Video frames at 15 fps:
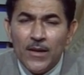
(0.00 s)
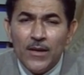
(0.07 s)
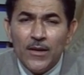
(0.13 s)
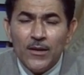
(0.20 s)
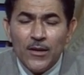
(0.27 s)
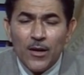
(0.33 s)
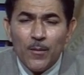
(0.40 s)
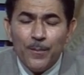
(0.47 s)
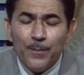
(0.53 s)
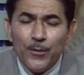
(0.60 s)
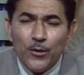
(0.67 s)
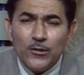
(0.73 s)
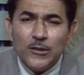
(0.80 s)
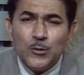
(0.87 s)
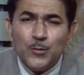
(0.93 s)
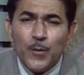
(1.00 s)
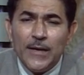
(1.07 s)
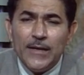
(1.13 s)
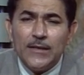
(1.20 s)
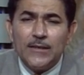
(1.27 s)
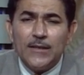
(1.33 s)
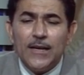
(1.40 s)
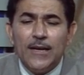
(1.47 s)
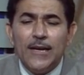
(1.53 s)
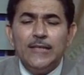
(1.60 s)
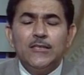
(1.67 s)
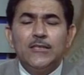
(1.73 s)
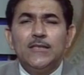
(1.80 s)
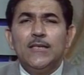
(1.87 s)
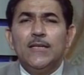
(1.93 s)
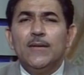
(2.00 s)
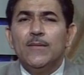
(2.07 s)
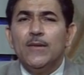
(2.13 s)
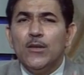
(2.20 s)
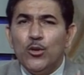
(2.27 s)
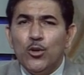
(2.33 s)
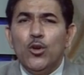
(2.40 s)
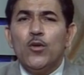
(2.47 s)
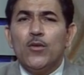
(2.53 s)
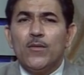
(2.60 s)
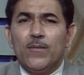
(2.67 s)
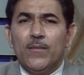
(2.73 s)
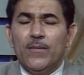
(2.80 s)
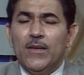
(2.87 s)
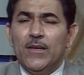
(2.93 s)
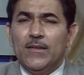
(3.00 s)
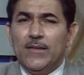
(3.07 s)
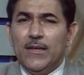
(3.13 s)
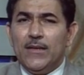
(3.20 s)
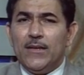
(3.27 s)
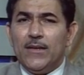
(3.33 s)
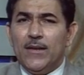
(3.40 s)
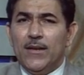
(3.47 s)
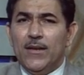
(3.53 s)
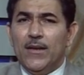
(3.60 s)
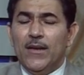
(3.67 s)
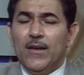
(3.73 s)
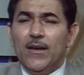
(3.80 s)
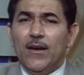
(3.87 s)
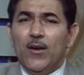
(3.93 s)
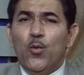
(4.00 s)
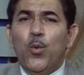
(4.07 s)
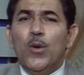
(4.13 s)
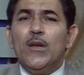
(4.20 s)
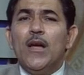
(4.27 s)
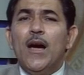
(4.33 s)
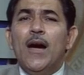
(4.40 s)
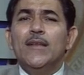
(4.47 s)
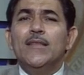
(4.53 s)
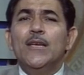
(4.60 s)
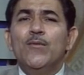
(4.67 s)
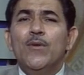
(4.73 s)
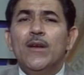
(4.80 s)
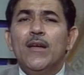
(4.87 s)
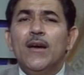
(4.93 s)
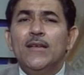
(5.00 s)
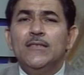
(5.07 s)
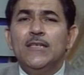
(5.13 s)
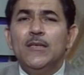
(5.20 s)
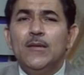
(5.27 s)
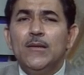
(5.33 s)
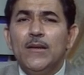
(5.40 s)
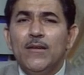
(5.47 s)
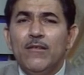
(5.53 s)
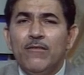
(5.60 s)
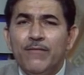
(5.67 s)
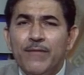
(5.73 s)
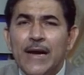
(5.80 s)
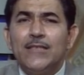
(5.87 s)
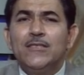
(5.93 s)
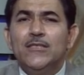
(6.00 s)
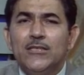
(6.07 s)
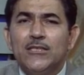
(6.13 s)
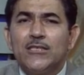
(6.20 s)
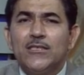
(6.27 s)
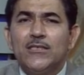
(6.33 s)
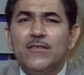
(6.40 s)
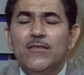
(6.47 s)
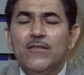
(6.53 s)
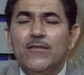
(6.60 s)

Now beyond this point, let's look that what are the even other factors